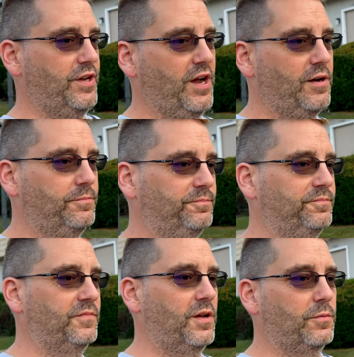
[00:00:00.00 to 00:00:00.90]
yeah,
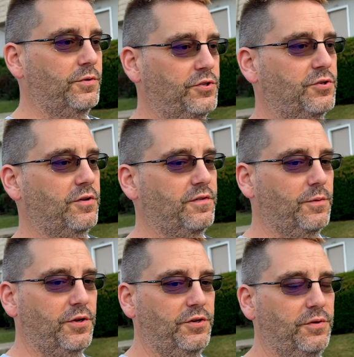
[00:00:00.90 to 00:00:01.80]
not really sure if I
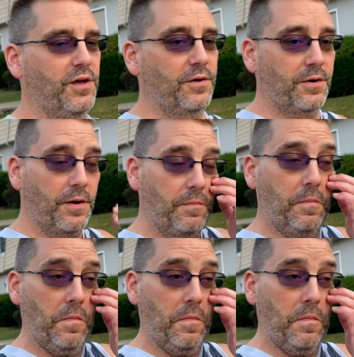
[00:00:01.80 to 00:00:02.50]
want to do that or not.